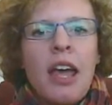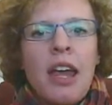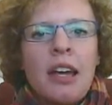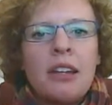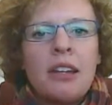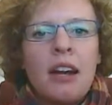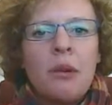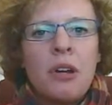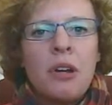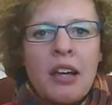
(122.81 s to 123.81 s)
And I'm
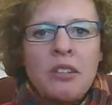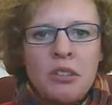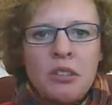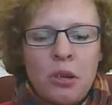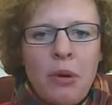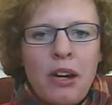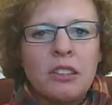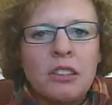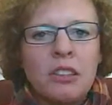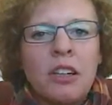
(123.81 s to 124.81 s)
going to ask you to go back
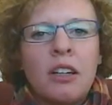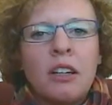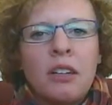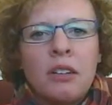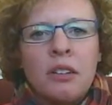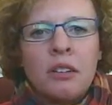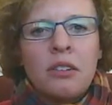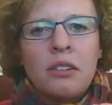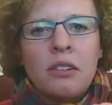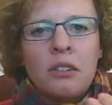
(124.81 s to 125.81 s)
and just
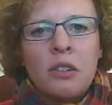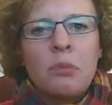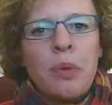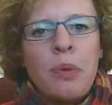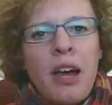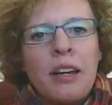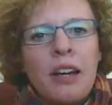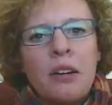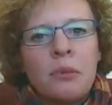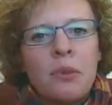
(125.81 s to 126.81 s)
look back
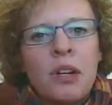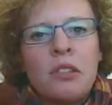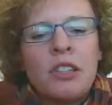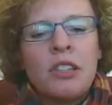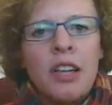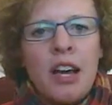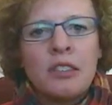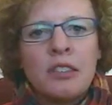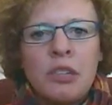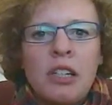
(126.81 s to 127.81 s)
at what you said
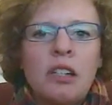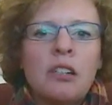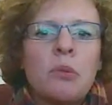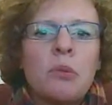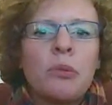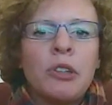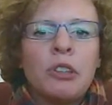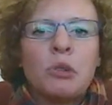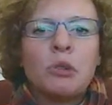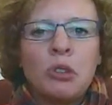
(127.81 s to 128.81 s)
last week, some of the
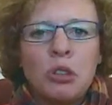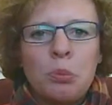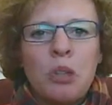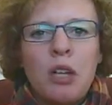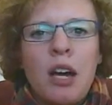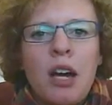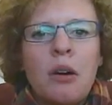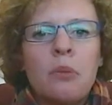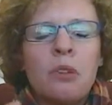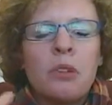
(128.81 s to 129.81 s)
resources you put
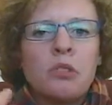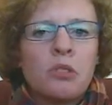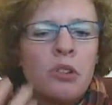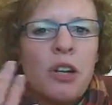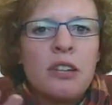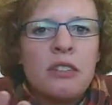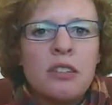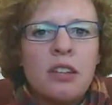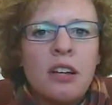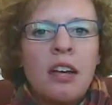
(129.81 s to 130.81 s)
up, those trends,
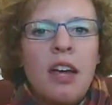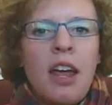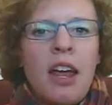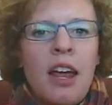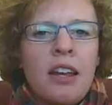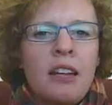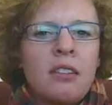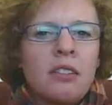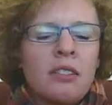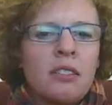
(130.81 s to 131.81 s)
and